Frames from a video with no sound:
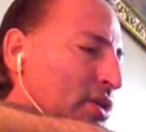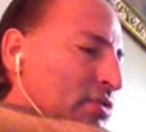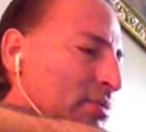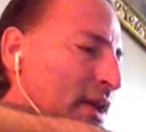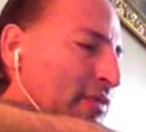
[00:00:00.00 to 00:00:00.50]
to you
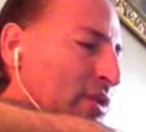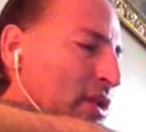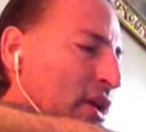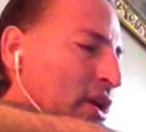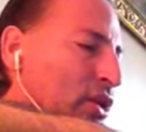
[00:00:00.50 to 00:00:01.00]
from heaven,
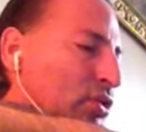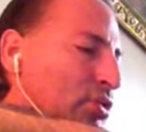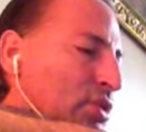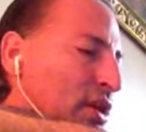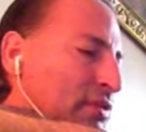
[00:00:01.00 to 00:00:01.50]
you
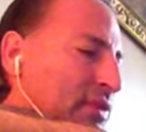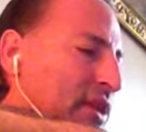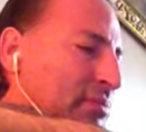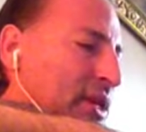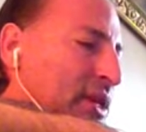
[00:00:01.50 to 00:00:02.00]
do not
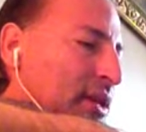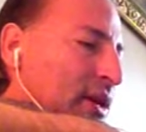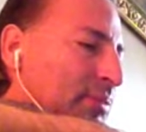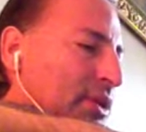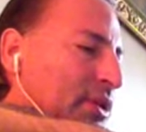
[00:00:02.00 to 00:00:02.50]
offend me,
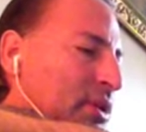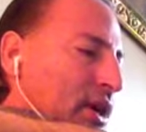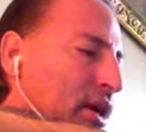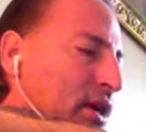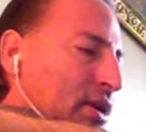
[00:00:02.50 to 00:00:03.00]
but your
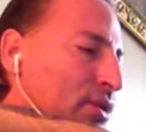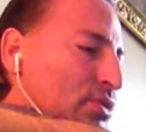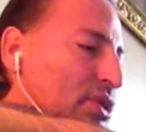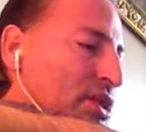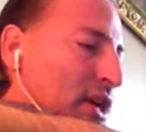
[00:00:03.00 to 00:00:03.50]
God,
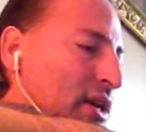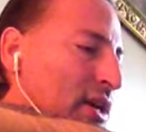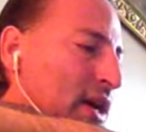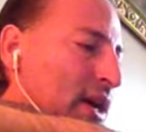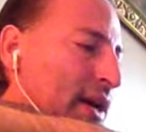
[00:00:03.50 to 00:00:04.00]
whose
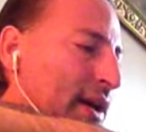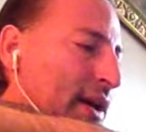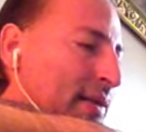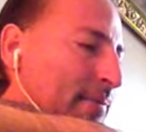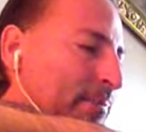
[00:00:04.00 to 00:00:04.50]
son I
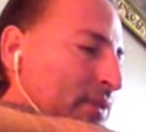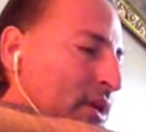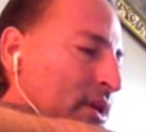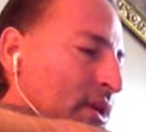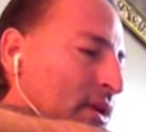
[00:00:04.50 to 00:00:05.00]
am.
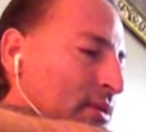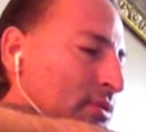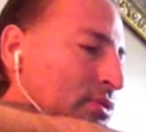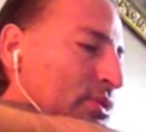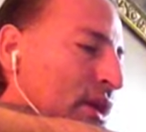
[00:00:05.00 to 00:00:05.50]

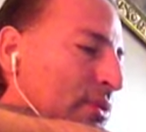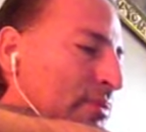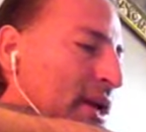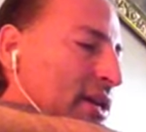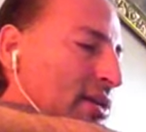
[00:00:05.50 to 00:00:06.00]
Do not
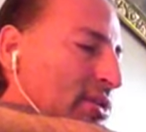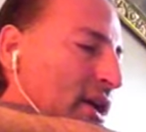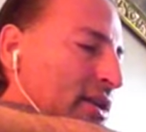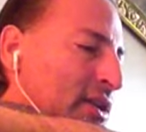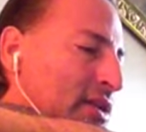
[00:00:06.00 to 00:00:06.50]
remain in
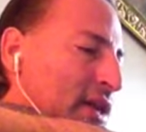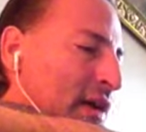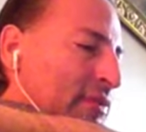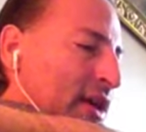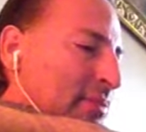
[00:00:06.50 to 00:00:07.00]
darkness. I
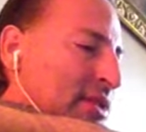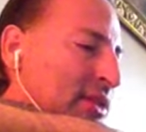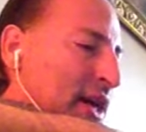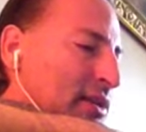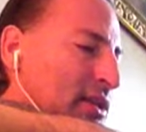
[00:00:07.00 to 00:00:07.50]
have come as
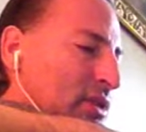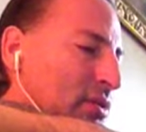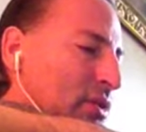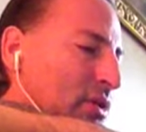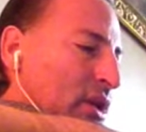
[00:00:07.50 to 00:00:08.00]
light to the
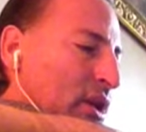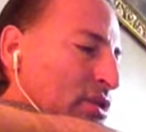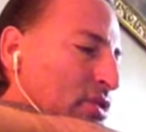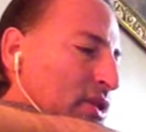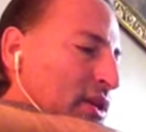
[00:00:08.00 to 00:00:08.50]
world,
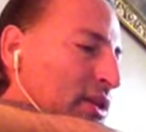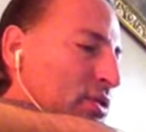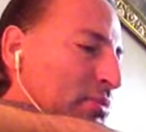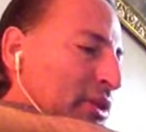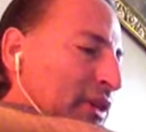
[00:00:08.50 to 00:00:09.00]
so that he
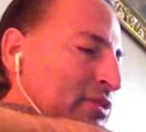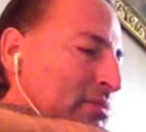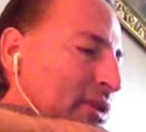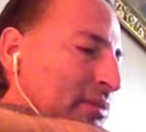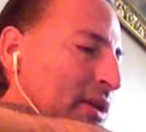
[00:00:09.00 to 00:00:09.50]
who believes
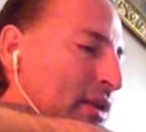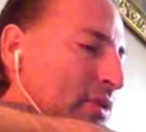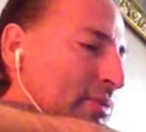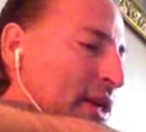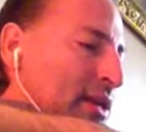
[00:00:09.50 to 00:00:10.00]
in me may not
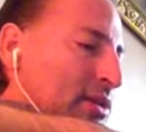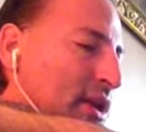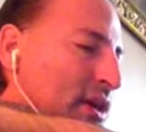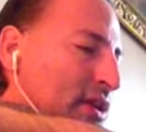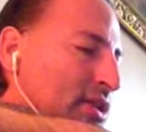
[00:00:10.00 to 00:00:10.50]
remain in
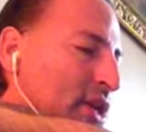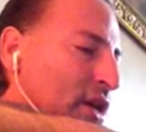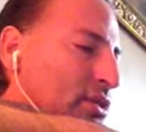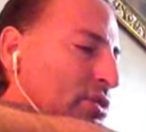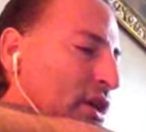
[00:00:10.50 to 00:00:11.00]
darkness.
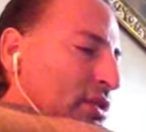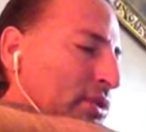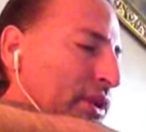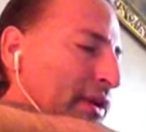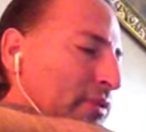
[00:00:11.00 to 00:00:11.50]
Do not
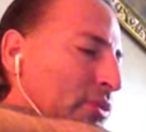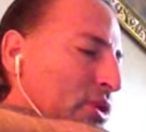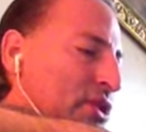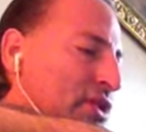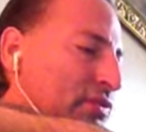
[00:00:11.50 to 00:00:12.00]
create
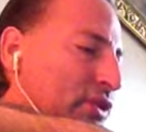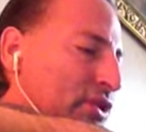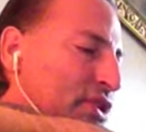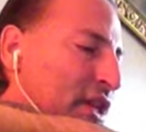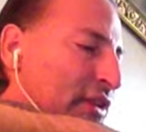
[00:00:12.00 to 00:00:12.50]
remorses for
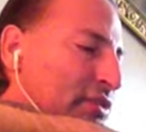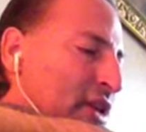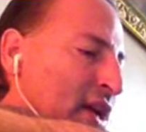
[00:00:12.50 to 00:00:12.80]
yourselves,